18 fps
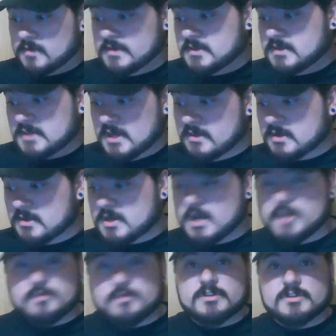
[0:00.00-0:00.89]
these other
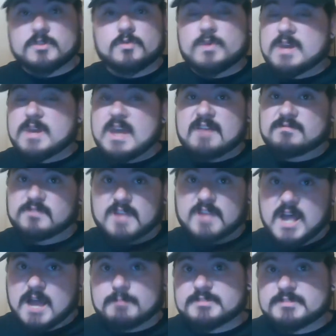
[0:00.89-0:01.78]
countries who we have
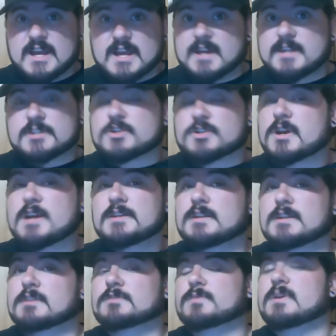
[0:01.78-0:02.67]
lopsided trade
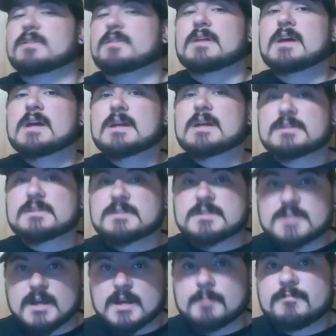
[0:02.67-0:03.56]
deals with,
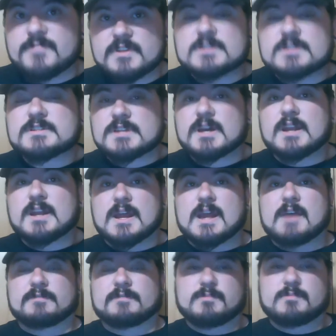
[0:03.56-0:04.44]
something's going to
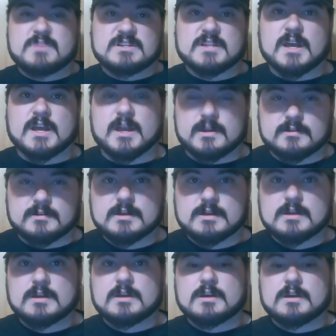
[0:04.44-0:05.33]
have to be done,
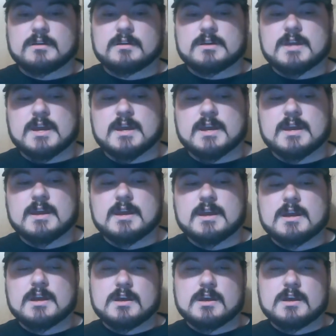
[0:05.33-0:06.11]
okay?